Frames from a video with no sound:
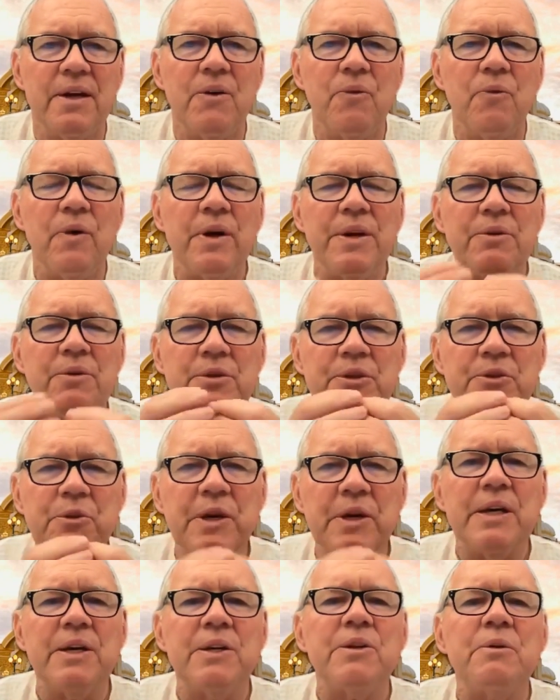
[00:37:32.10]
when he was
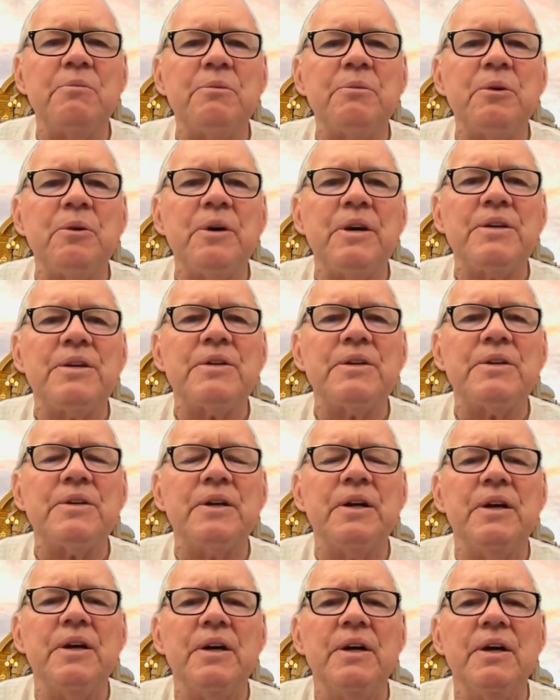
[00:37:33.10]
drinking the poison,
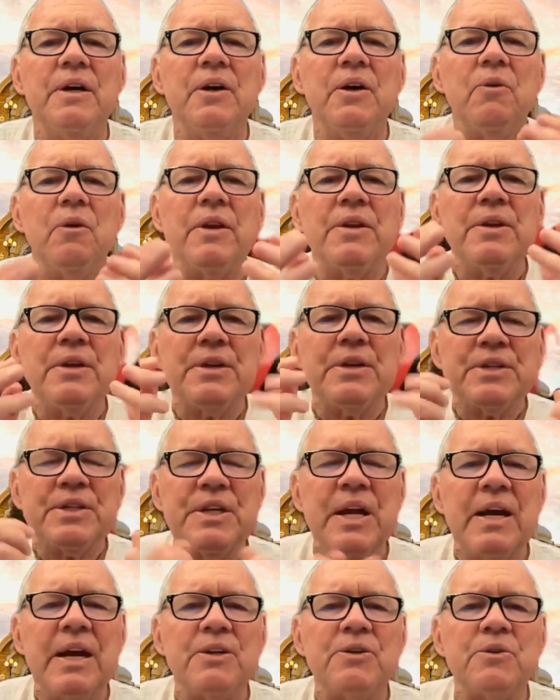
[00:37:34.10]
when the
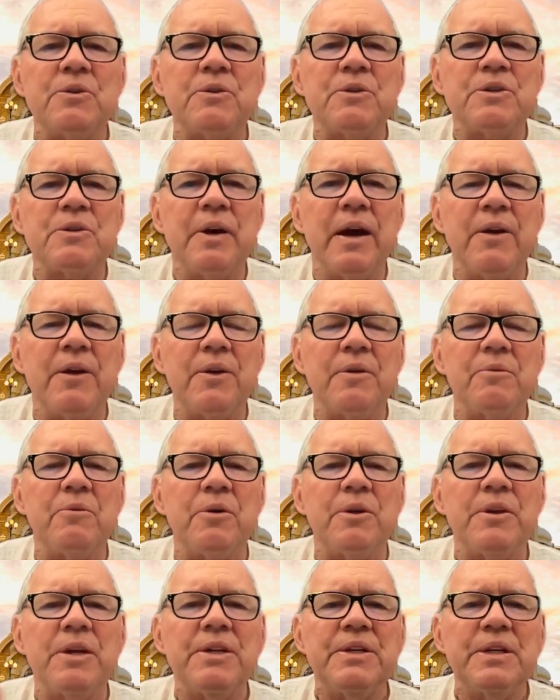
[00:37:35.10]
snakes were surrounding,
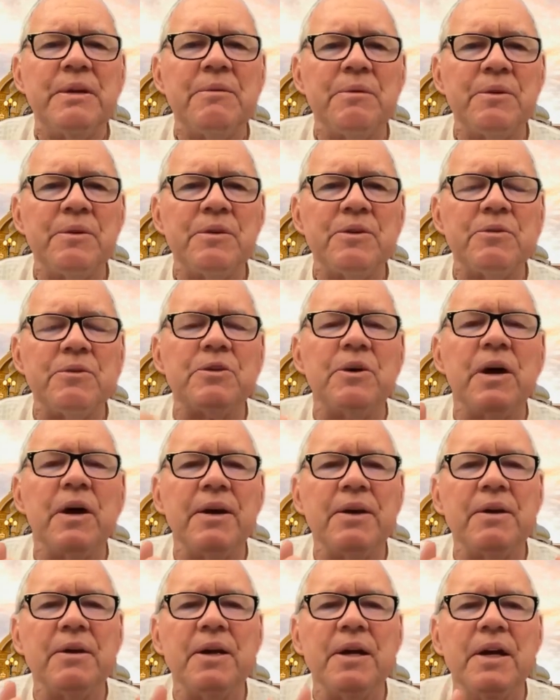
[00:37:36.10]
when the demons were
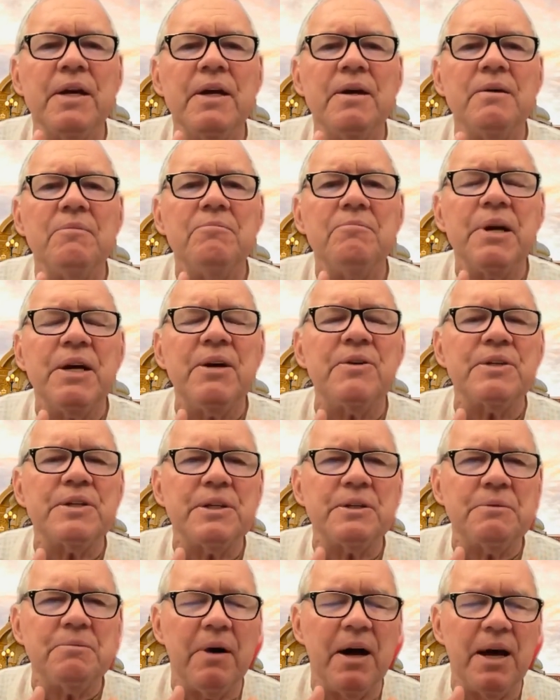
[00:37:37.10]
trying to pierce
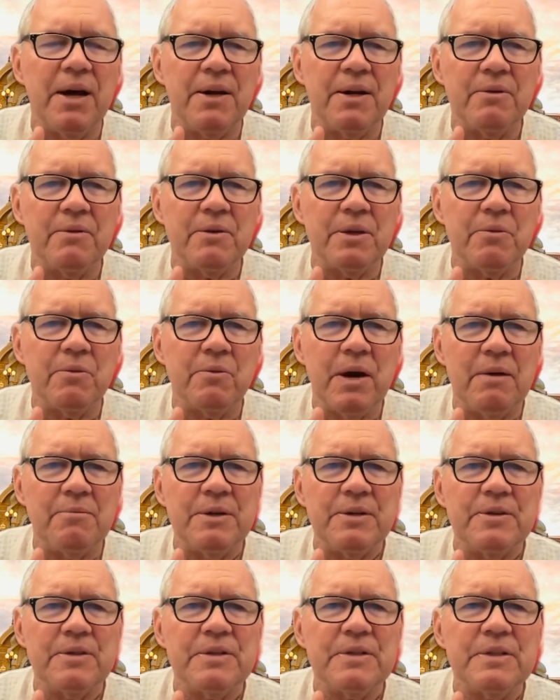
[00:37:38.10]
his body with
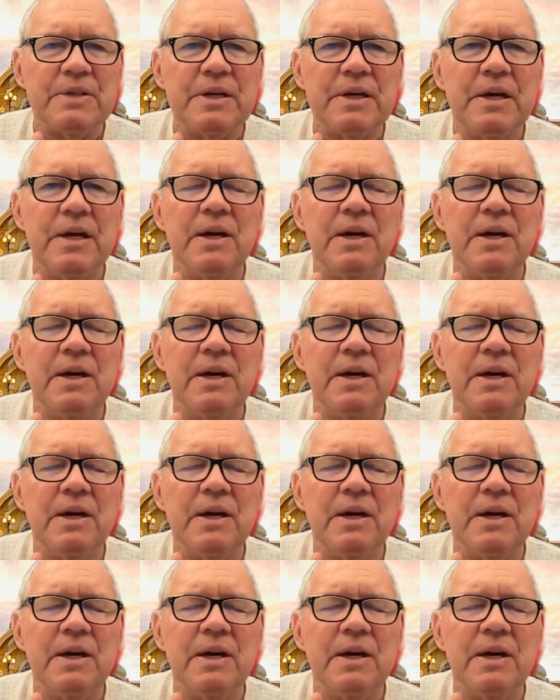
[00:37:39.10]
weapons,